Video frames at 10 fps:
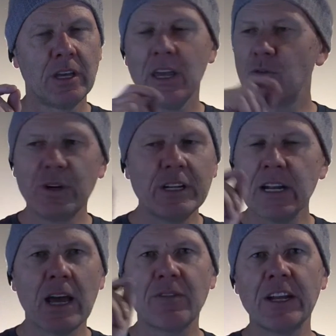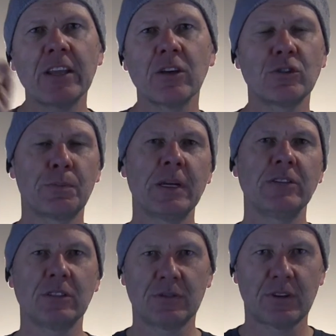If we didn't have any of those
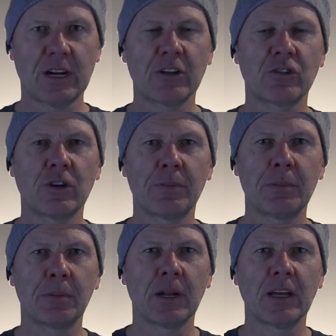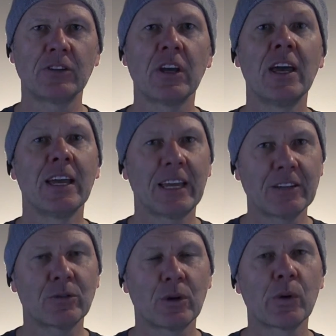pieces for our trip in place,
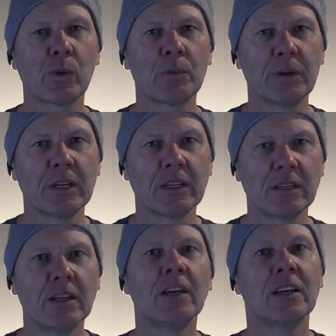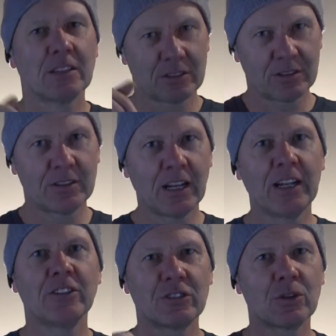guess where we would be? Still
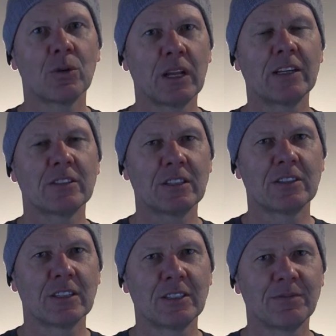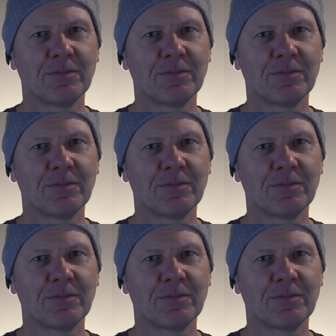in Salt Lake City.